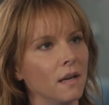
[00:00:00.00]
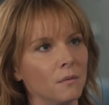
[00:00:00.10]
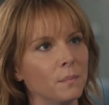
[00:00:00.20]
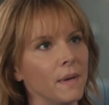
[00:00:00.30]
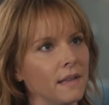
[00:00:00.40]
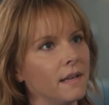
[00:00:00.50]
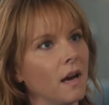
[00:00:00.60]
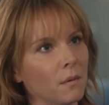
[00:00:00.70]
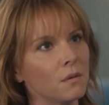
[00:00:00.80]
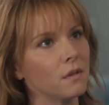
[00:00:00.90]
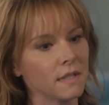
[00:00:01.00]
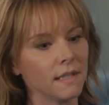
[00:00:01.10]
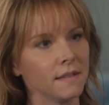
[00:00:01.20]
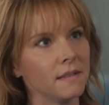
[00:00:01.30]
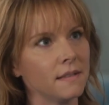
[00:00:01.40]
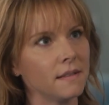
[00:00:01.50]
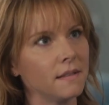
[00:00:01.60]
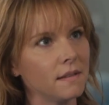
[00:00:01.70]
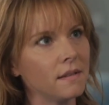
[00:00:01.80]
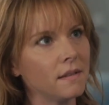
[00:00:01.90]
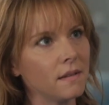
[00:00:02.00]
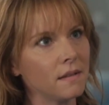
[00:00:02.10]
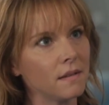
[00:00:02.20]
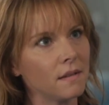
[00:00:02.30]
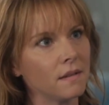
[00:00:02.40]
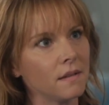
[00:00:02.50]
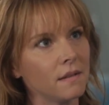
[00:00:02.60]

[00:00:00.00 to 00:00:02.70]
I, will be there. I will cook dinner. Thank you.